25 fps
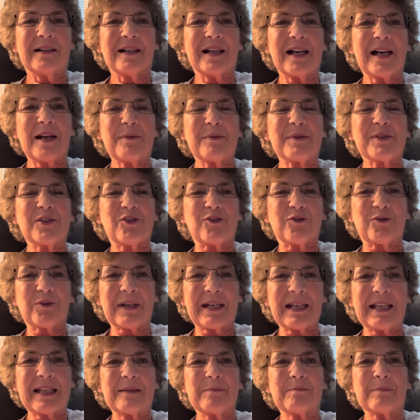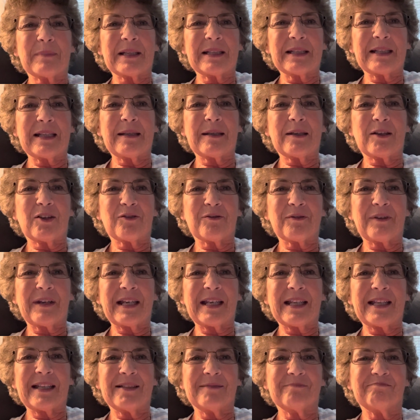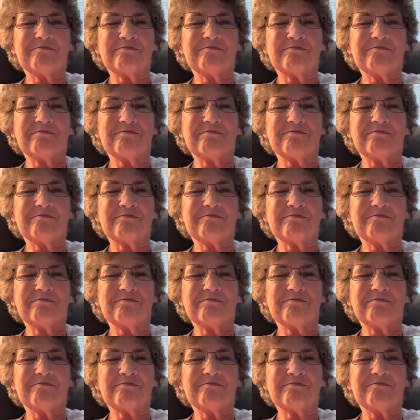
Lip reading: I was dreading Monday already.